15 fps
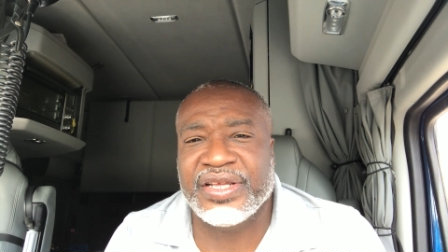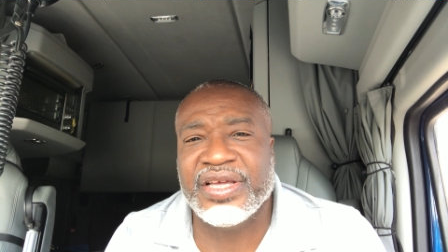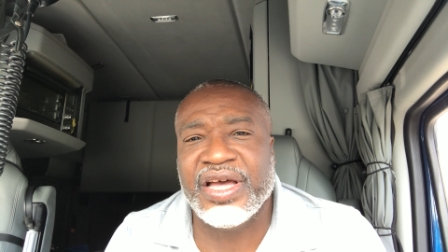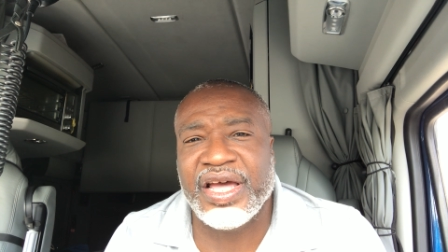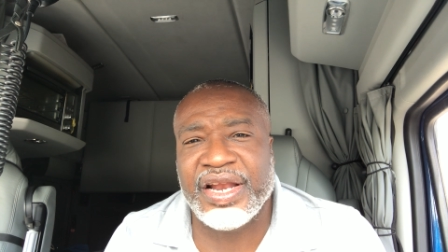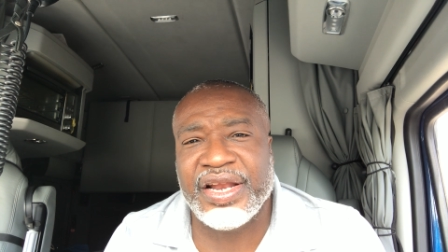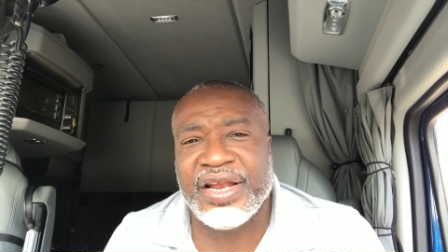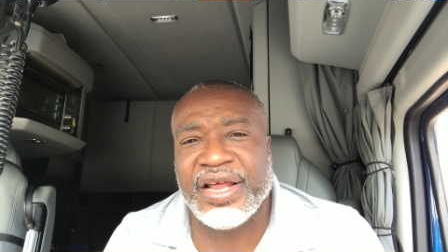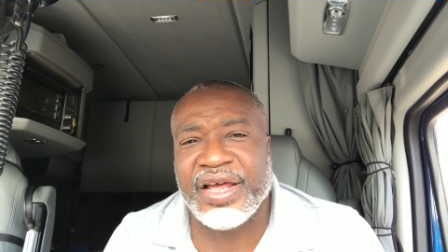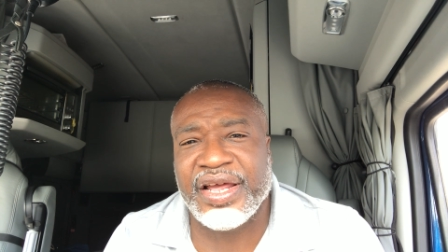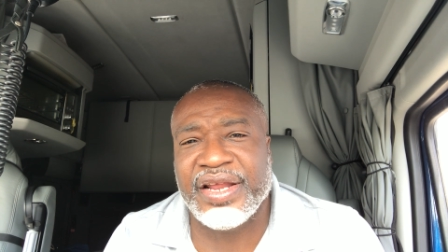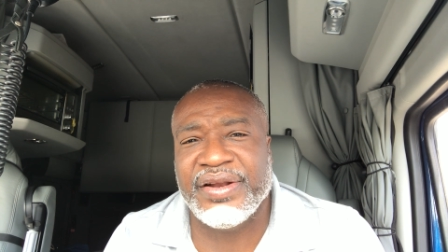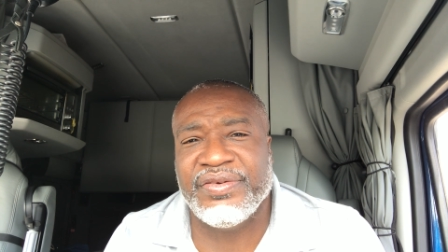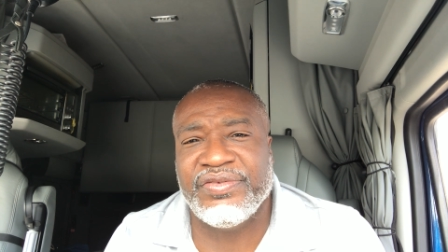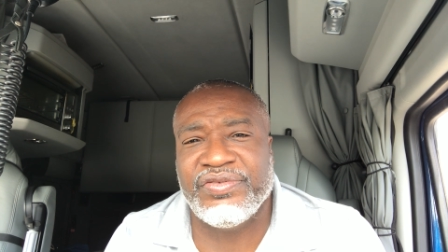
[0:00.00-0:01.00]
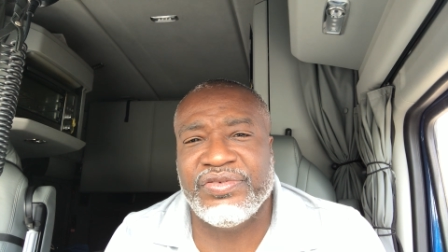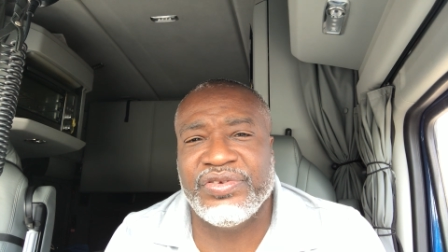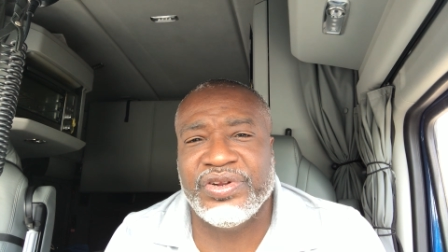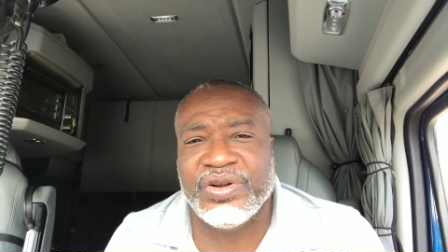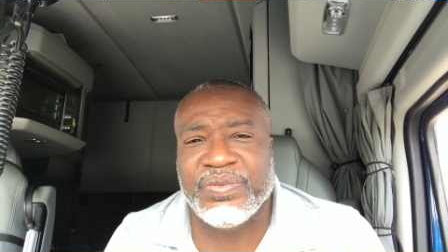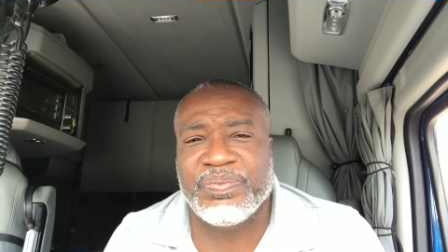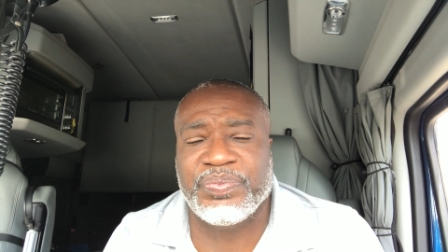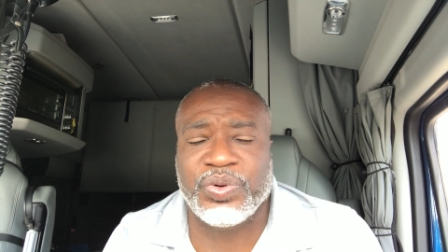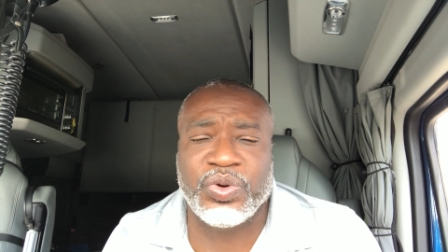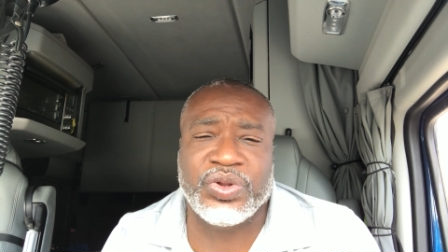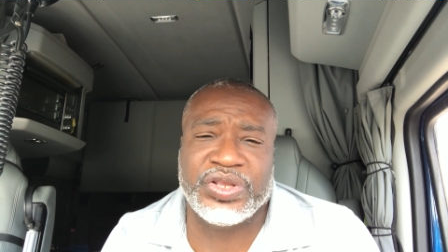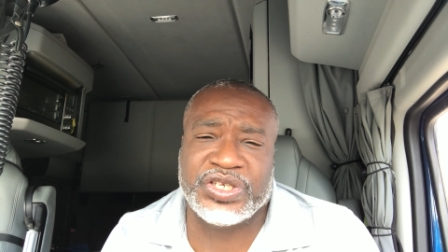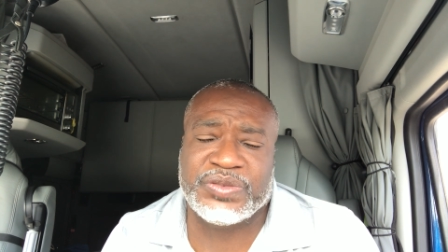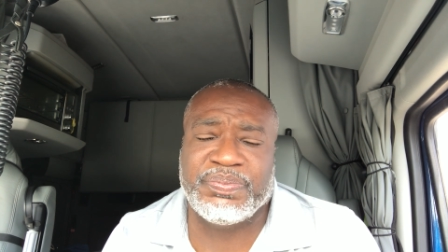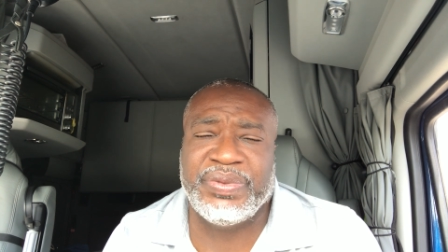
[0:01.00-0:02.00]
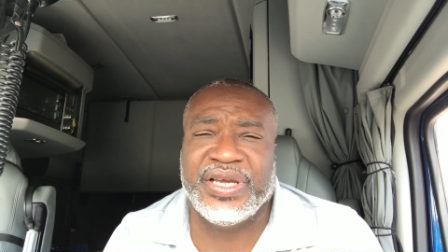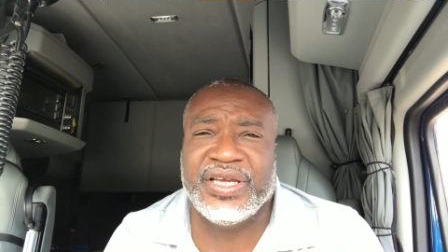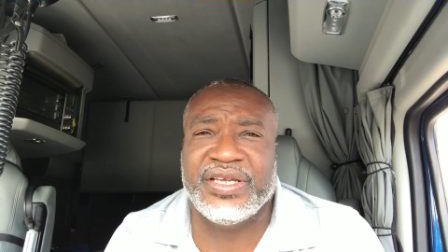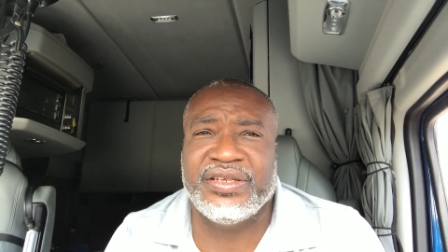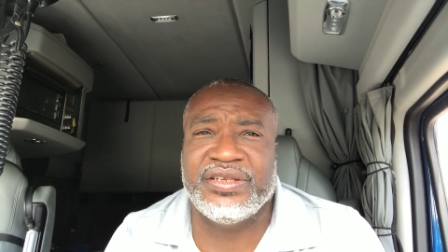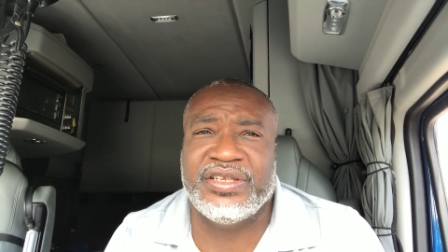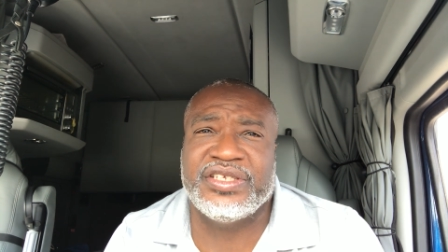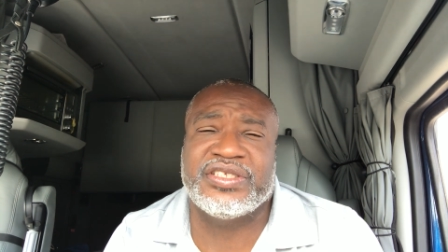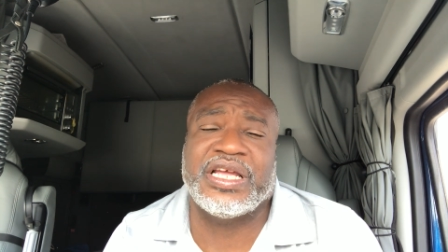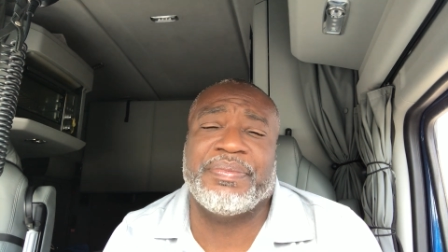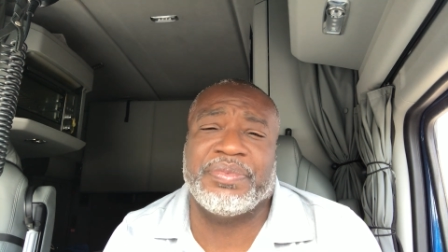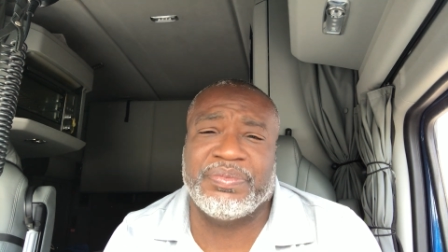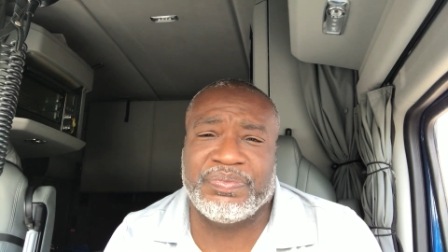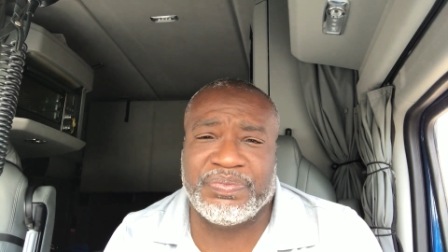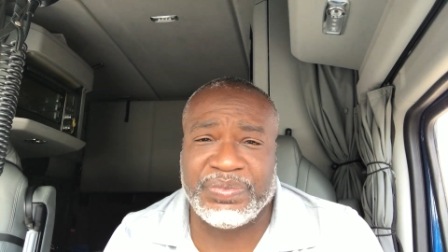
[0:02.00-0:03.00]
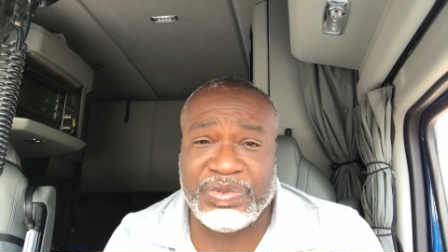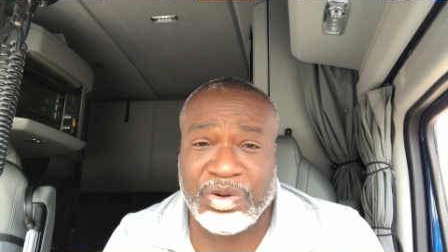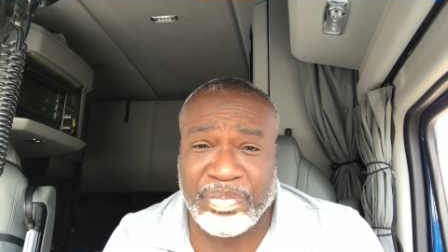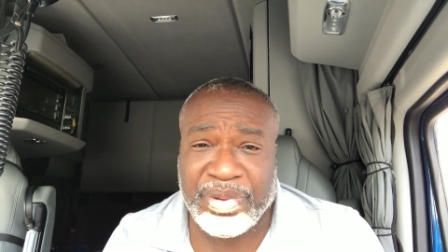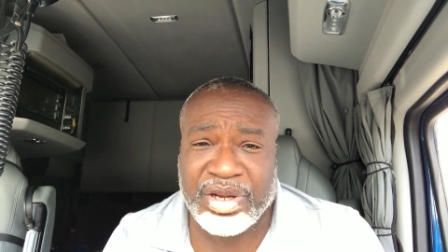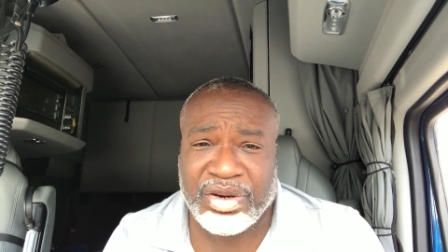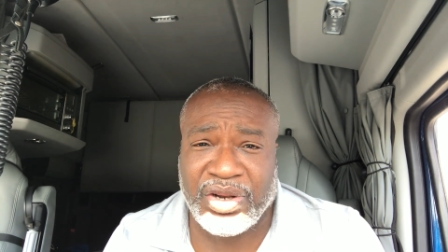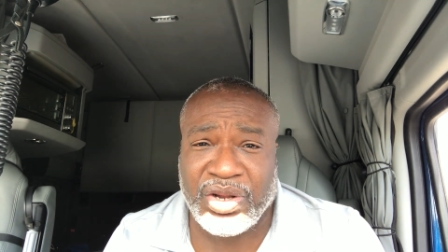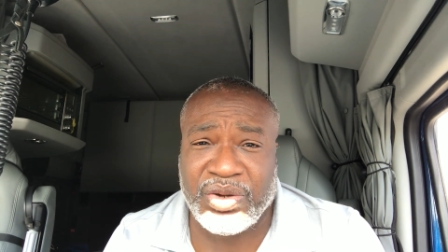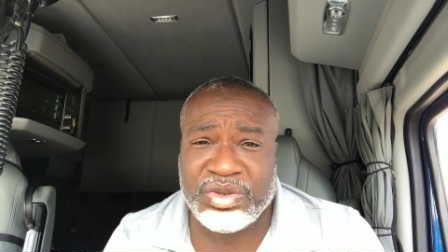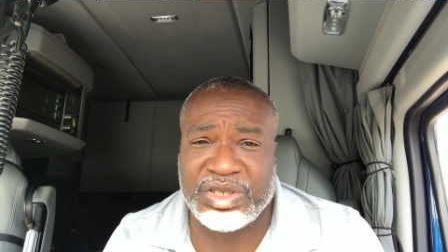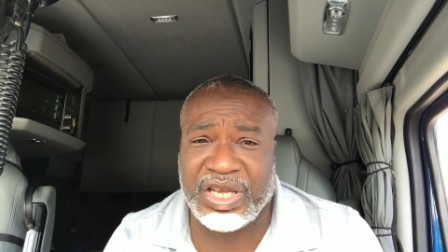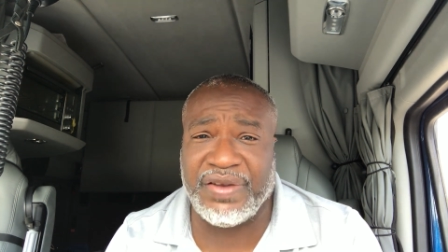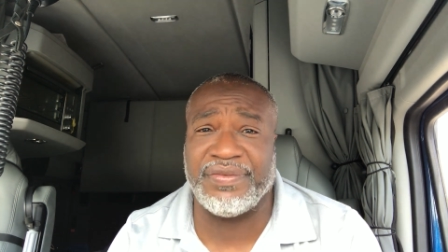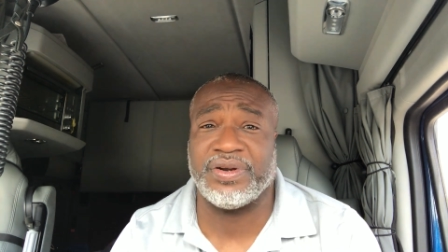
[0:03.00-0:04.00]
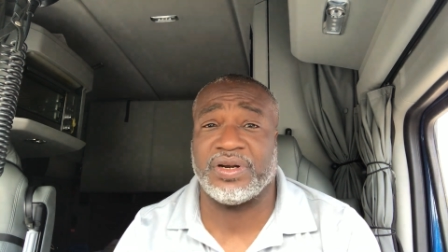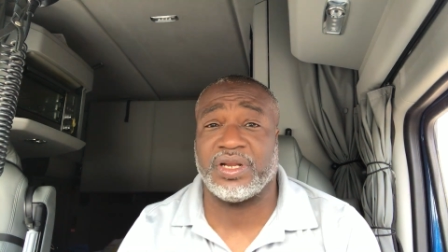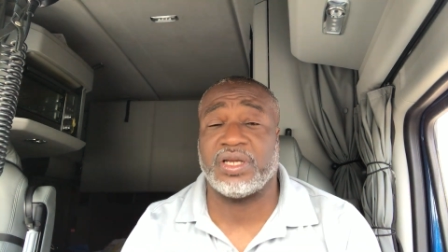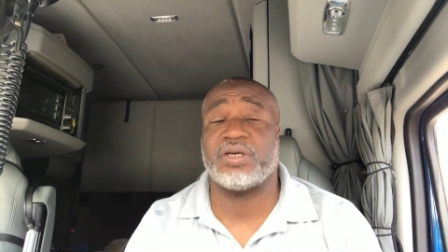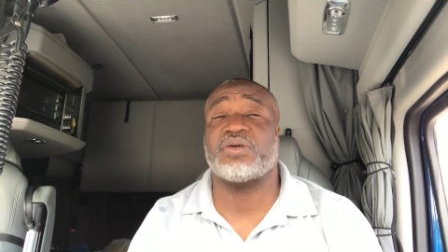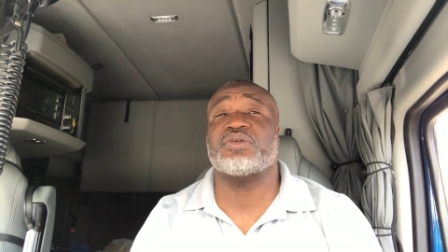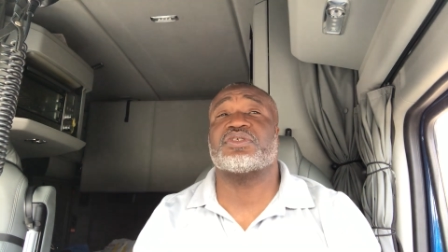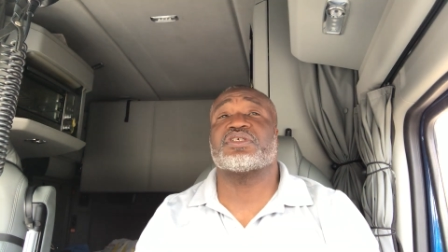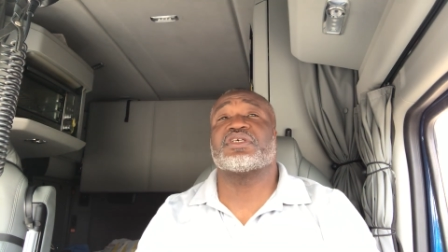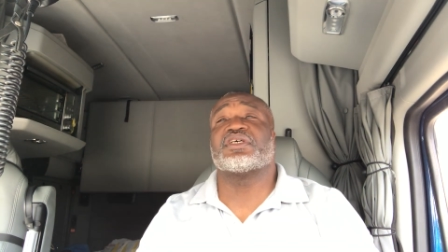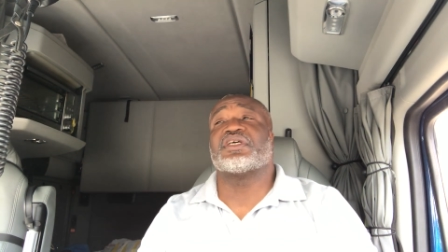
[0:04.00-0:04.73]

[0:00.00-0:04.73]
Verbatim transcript: and you know, pull these type of, you know, bigger loads, heavier loads,